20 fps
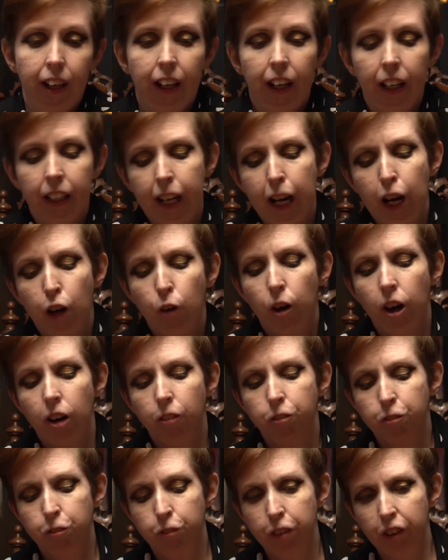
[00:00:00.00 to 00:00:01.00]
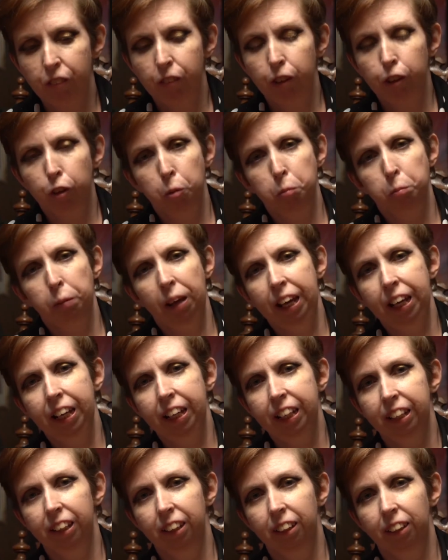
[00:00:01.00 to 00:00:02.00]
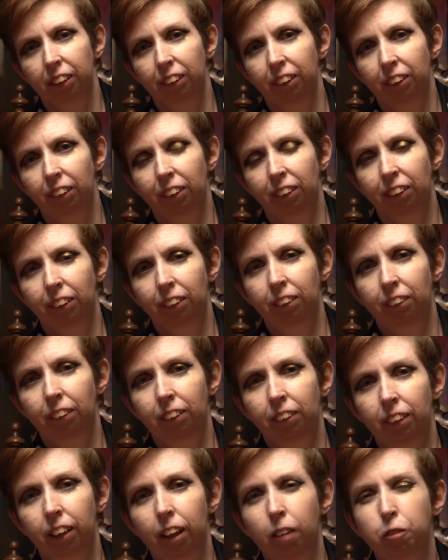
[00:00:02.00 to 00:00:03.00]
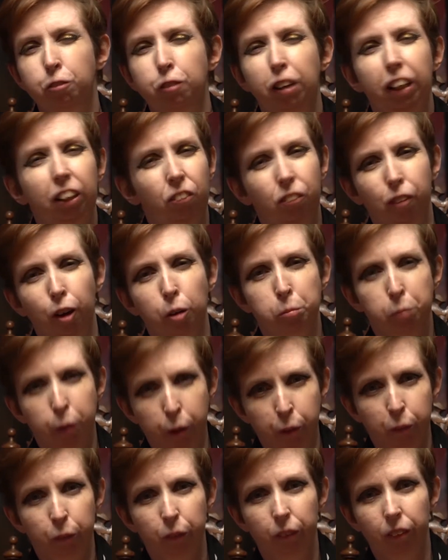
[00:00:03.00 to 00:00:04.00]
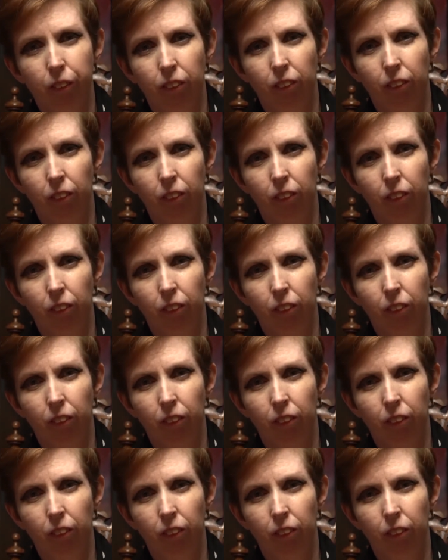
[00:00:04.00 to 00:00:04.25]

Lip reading: and how our physical pain affects our mood.